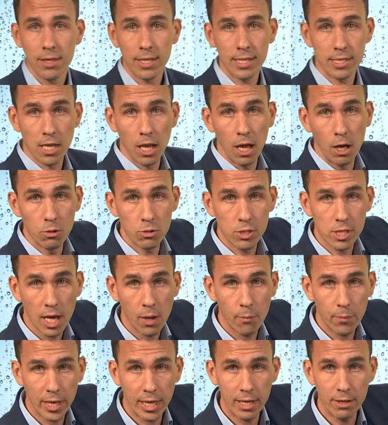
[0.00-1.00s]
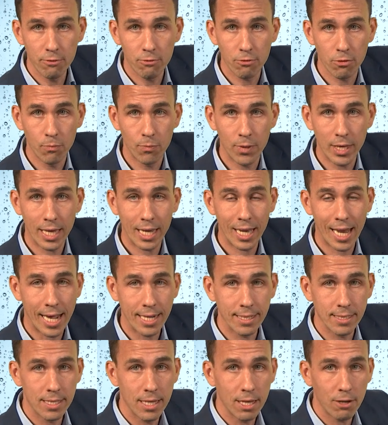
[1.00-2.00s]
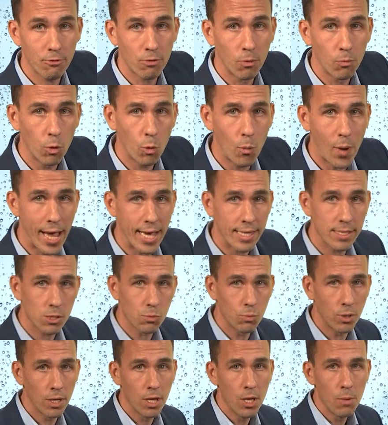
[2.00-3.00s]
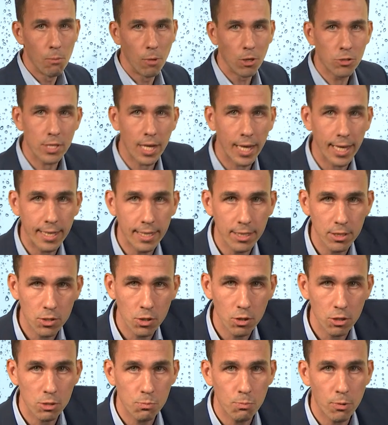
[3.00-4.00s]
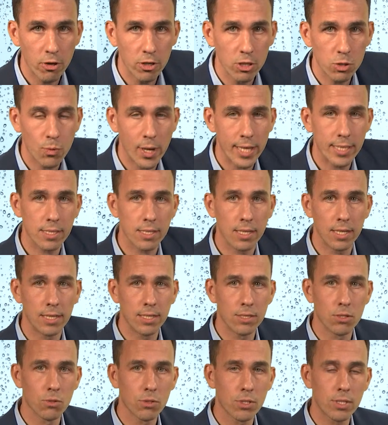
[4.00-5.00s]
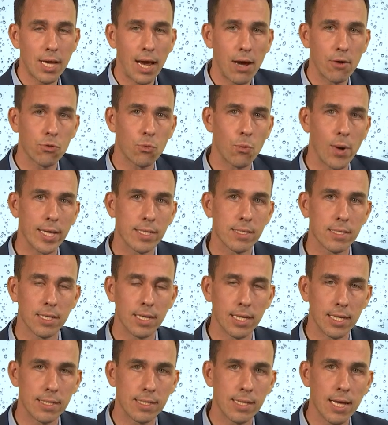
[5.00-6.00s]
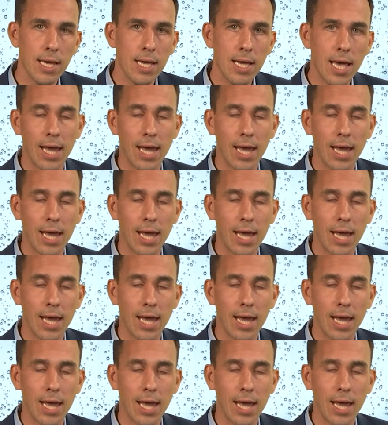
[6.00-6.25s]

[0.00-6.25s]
These lows coming in from the Atlantic, from the west, we're most likely to experience westerlies or southwesterlies.